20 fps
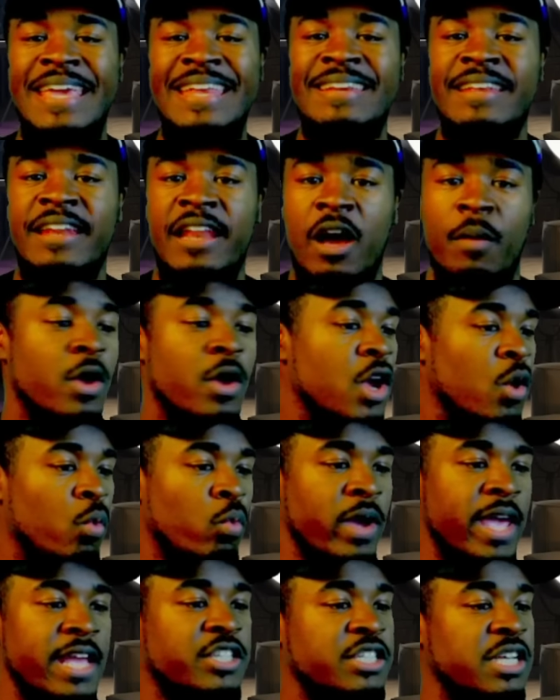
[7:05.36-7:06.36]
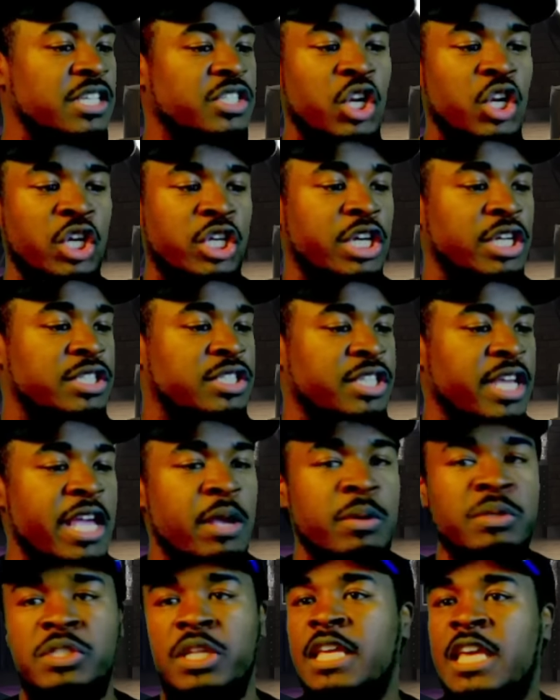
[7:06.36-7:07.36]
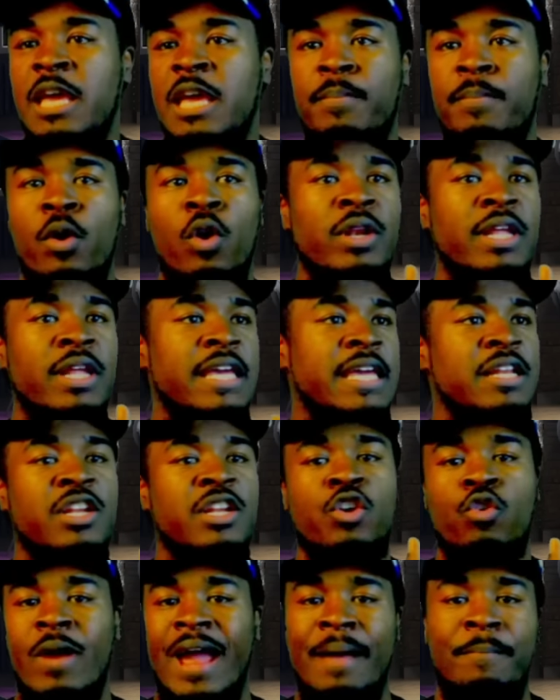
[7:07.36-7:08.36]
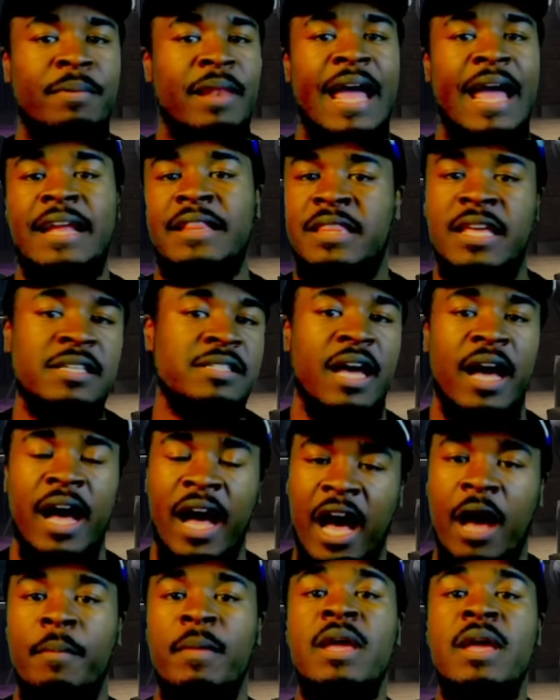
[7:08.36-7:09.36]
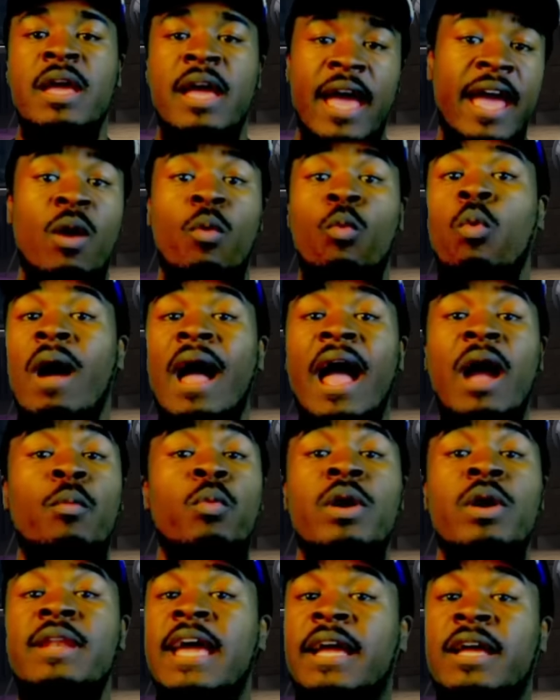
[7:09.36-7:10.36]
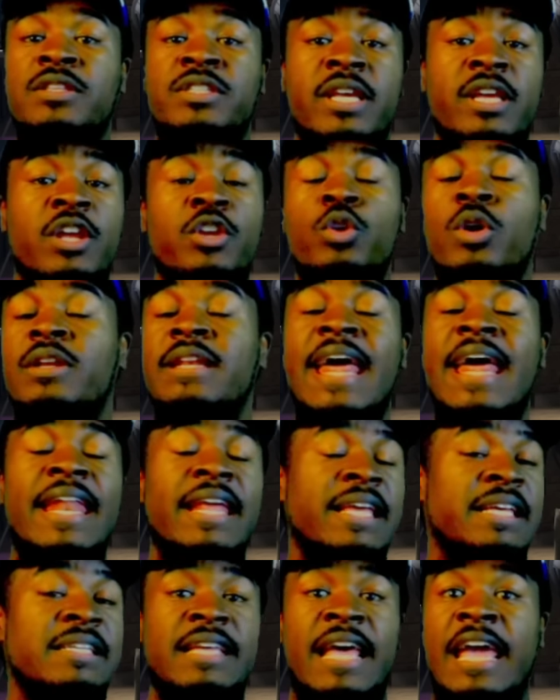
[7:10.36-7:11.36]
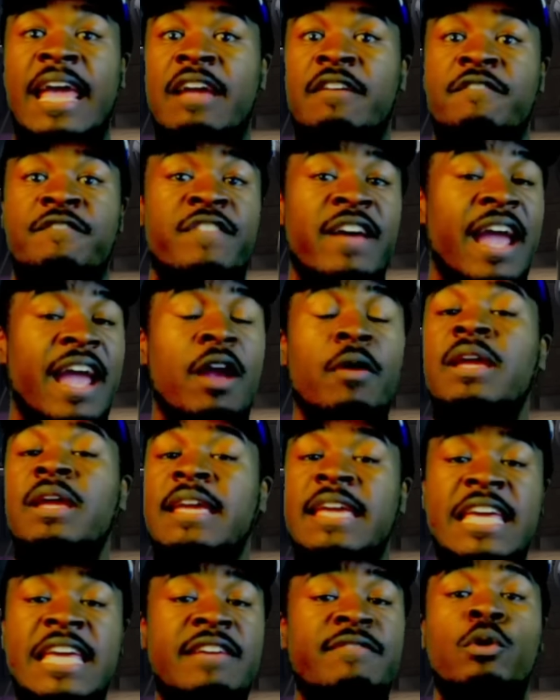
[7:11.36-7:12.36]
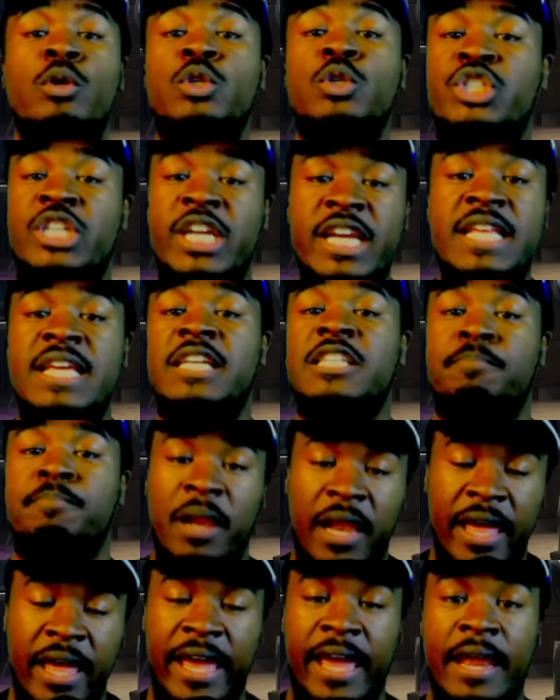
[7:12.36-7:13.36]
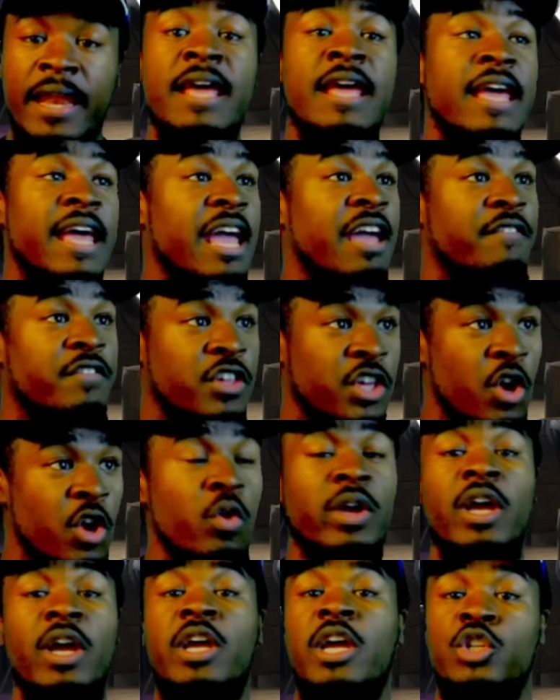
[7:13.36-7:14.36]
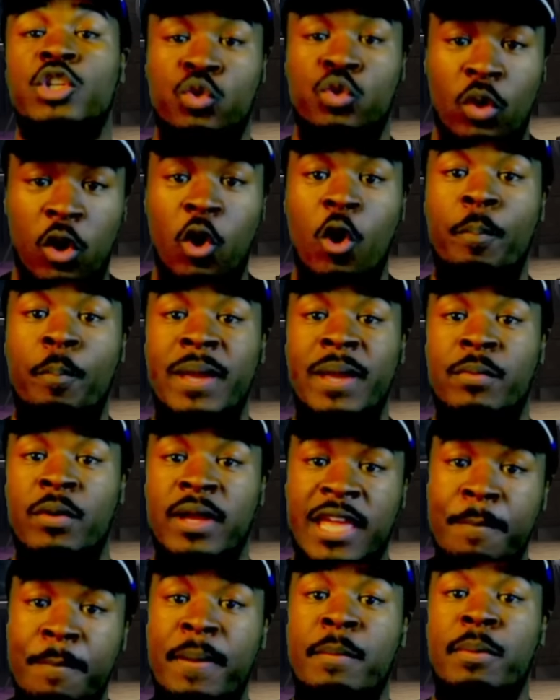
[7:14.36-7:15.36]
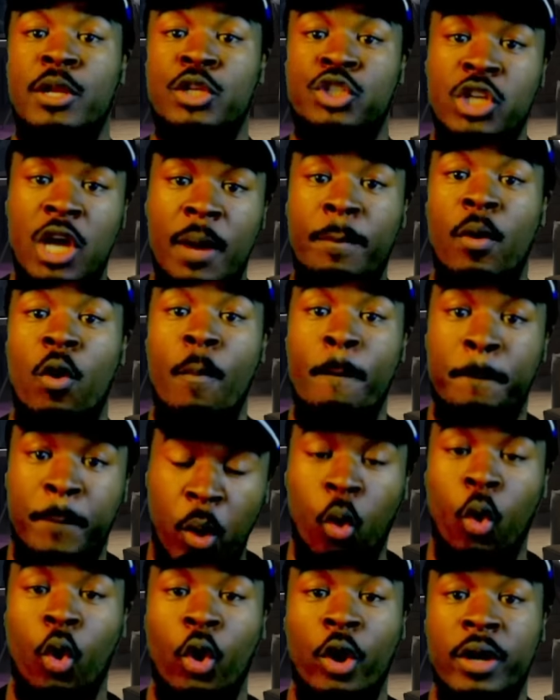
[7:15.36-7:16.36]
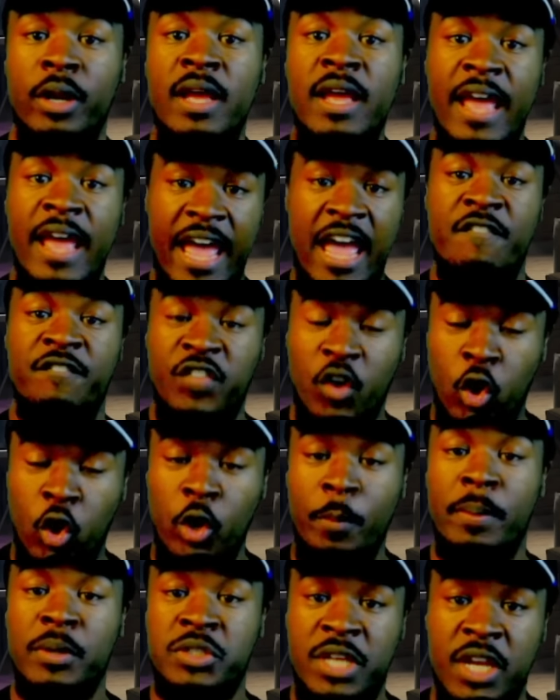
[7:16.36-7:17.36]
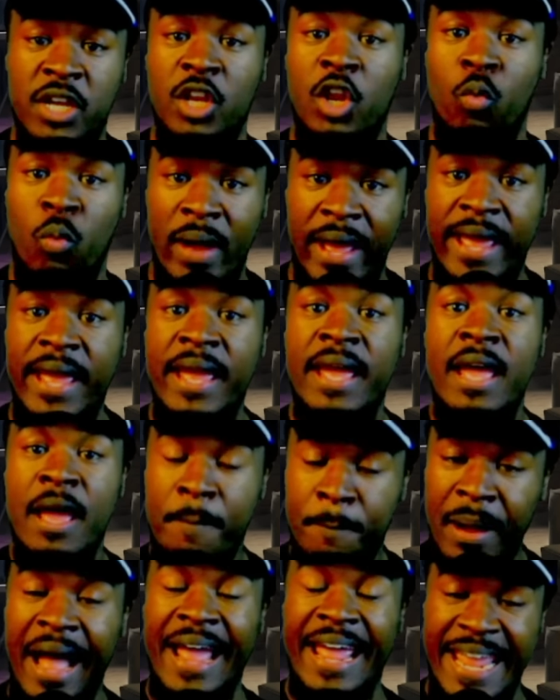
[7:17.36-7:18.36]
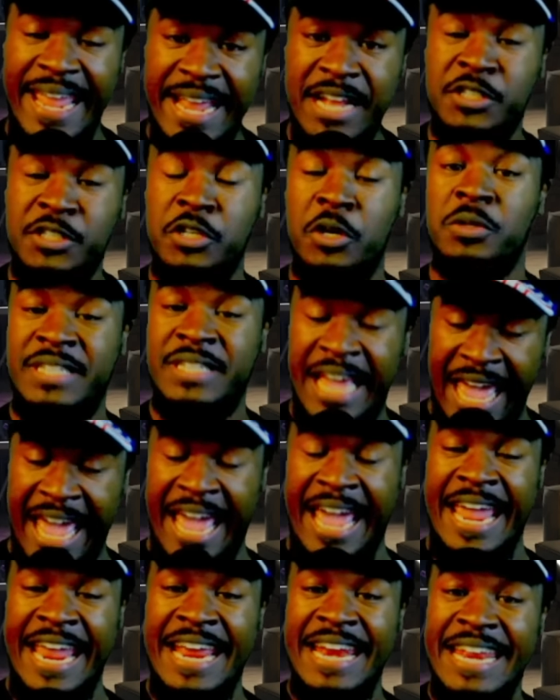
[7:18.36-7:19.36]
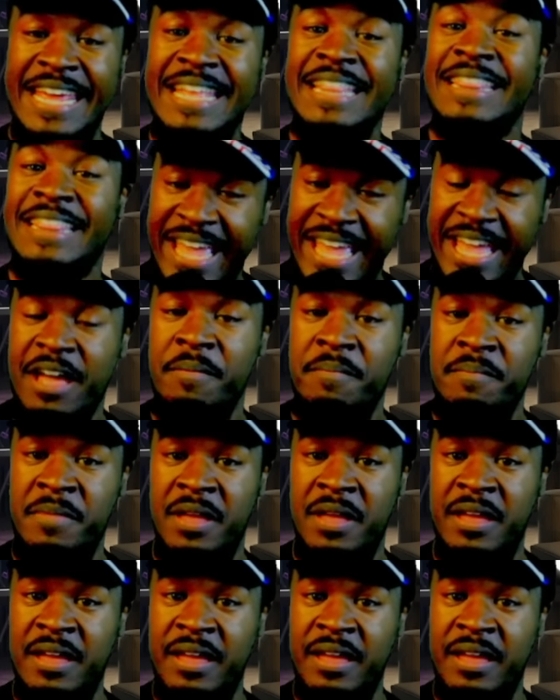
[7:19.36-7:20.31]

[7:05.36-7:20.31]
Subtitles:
eating it up. We just going to continuously keep on eating crap like this up. And why wouldn't they continue to do it? That is a very evil, genius plan. If you can control people and get people to jump on board and vote a particular way by entertaining them,